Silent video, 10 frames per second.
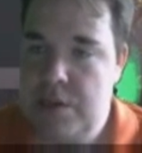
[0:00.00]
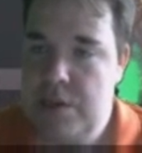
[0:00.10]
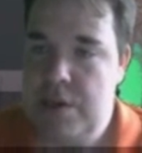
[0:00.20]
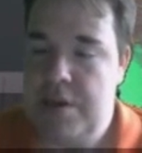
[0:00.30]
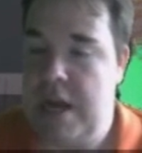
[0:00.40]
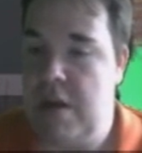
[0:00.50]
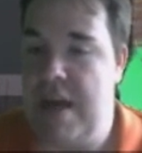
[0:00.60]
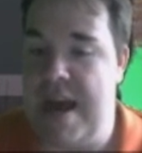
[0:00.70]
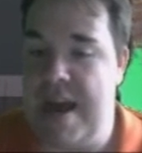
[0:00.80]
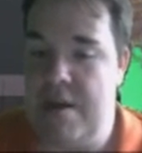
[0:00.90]
Now
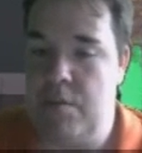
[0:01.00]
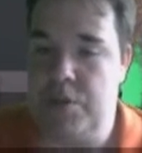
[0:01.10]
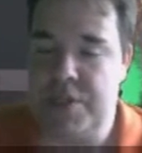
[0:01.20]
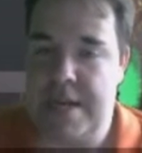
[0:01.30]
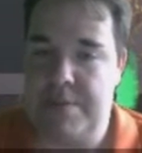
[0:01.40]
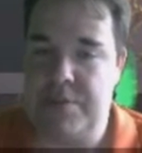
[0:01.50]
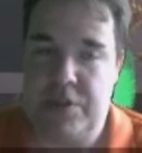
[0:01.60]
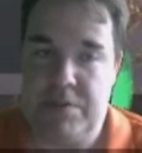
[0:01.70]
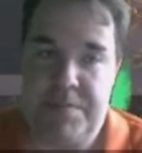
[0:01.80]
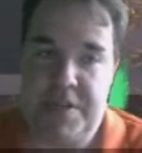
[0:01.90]
that was an
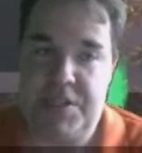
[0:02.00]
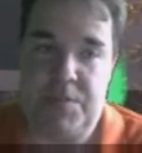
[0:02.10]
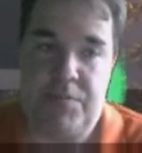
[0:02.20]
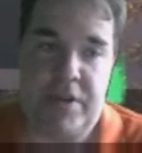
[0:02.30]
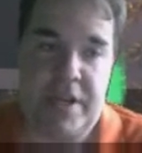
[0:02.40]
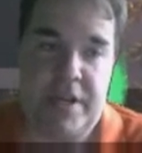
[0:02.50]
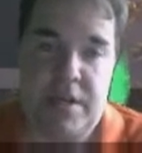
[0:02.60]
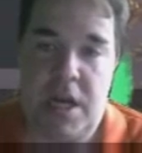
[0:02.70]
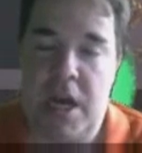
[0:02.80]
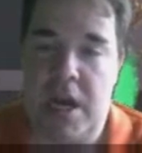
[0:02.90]
absolute beast to bring in.
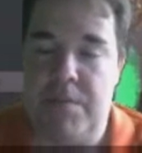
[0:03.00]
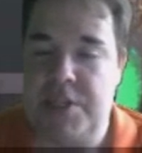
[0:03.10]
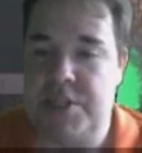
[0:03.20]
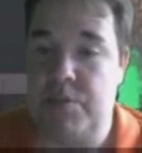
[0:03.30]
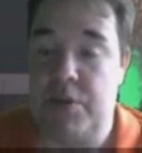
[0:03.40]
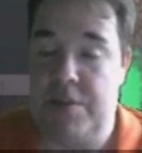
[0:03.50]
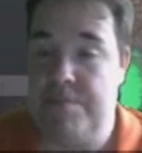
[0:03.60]
Um, it's the, one of the